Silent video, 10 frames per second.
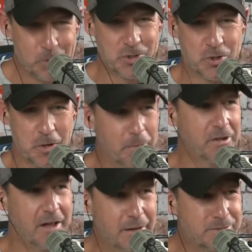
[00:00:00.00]
strip
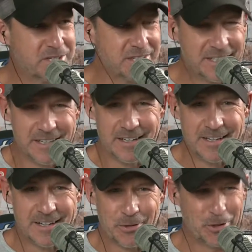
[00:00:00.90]
clubs?
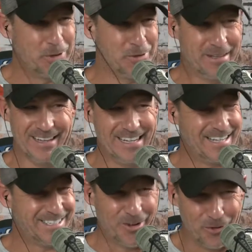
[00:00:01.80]

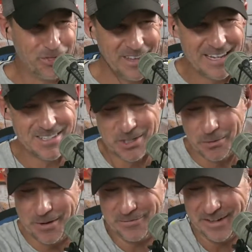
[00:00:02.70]
This whole thing is
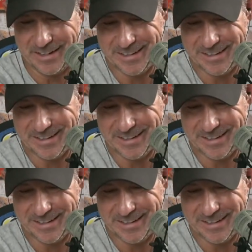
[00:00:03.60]
horrific.